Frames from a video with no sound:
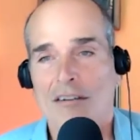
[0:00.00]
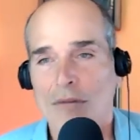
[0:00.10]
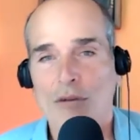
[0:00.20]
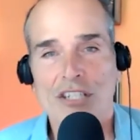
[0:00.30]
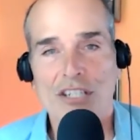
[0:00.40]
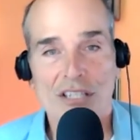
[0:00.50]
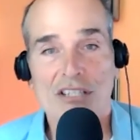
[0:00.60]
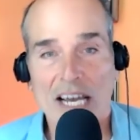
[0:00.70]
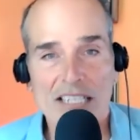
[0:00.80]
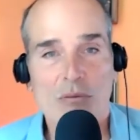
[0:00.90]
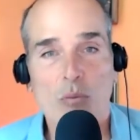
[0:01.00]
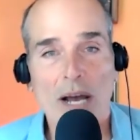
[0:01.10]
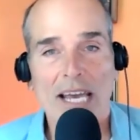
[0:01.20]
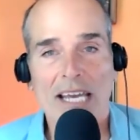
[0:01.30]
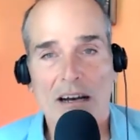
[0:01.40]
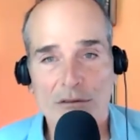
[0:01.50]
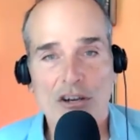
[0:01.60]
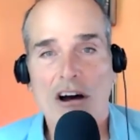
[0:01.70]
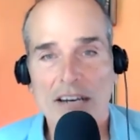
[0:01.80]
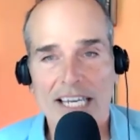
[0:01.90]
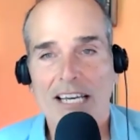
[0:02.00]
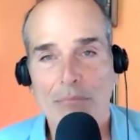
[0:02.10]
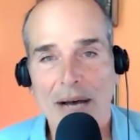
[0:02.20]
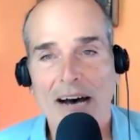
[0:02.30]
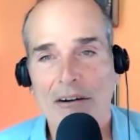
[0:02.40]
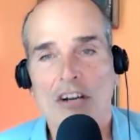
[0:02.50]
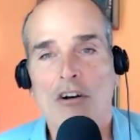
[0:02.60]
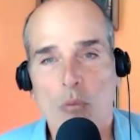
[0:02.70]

most concise way of talking about